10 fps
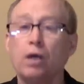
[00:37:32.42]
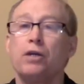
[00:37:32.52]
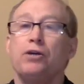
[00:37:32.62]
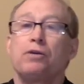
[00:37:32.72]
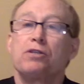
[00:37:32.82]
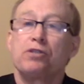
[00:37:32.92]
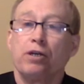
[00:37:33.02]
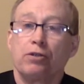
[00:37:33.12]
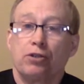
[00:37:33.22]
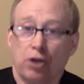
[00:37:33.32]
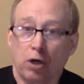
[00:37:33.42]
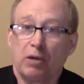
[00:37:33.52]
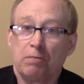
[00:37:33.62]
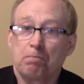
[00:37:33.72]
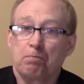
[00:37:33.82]
You can still
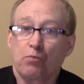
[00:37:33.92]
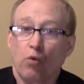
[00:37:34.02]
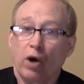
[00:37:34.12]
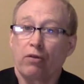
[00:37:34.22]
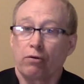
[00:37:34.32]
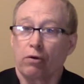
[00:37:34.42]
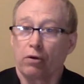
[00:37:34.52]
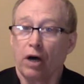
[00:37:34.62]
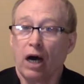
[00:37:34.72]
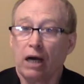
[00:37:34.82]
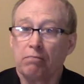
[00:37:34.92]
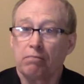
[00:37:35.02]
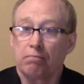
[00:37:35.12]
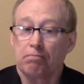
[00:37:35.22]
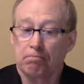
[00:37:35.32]
determine whether or not
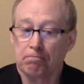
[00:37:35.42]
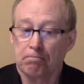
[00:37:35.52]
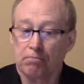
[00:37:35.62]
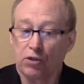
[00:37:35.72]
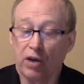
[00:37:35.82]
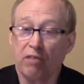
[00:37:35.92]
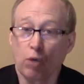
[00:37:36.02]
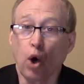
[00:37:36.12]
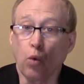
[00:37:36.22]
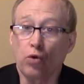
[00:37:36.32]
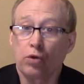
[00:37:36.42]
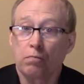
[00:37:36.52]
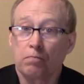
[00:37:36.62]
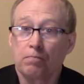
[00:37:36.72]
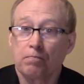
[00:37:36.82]
you have mold,
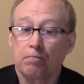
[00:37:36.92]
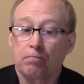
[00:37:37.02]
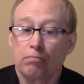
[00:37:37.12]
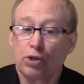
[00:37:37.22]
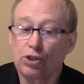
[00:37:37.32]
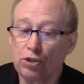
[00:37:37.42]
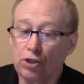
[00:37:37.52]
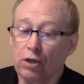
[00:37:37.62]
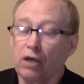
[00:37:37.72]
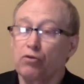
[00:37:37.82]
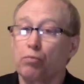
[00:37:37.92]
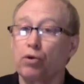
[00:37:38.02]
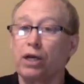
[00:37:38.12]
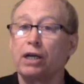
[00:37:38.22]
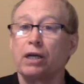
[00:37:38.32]
but you still have to
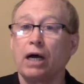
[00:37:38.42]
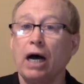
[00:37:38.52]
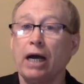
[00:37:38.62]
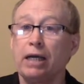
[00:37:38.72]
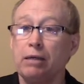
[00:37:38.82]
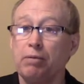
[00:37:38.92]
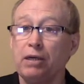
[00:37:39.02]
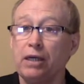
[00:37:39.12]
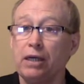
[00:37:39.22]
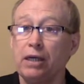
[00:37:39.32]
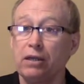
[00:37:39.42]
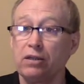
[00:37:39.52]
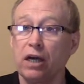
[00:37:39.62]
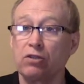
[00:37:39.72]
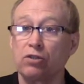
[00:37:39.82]
bring in an IEP in
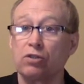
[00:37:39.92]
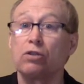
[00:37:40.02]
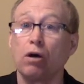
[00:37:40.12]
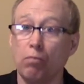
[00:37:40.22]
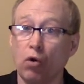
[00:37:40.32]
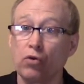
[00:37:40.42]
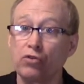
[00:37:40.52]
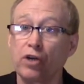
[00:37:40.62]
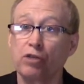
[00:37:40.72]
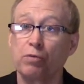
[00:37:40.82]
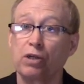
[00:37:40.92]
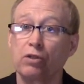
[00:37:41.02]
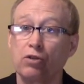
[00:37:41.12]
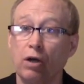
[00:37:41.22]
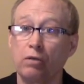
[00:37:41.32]
Texas, a mold assessment
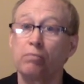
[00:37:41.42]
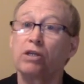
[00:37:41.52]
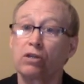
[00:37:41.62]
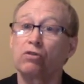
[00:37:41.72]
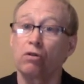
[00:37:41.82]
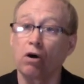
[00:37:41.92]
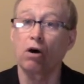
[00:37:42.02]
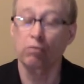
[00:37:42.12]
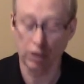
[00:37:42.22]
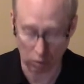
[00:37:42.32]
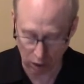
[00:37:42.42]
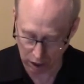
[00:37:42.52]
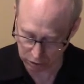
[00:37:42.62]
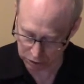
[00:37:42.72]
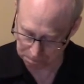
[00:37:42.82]
consultant, because the law
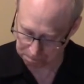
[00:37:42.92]
requires it.